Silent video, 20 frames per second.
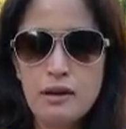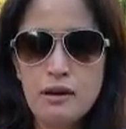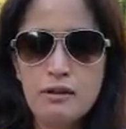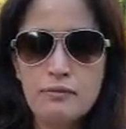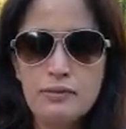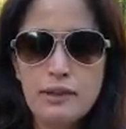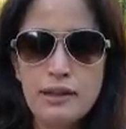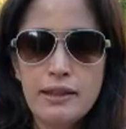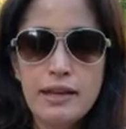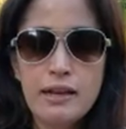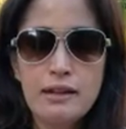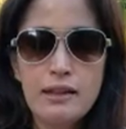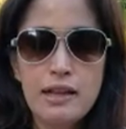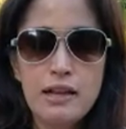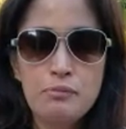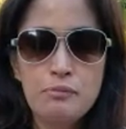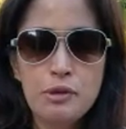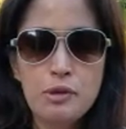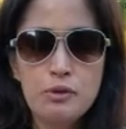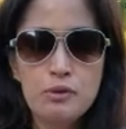Hopefully that'll
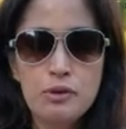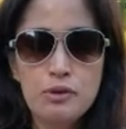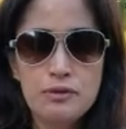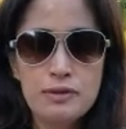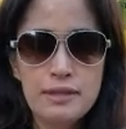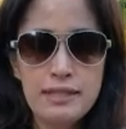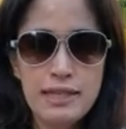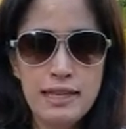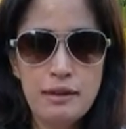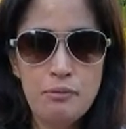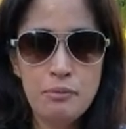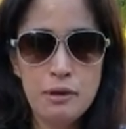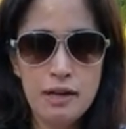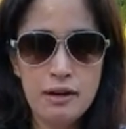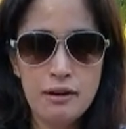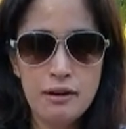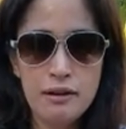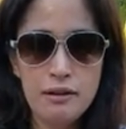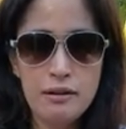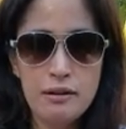help you see it
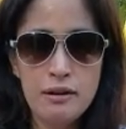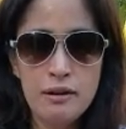better.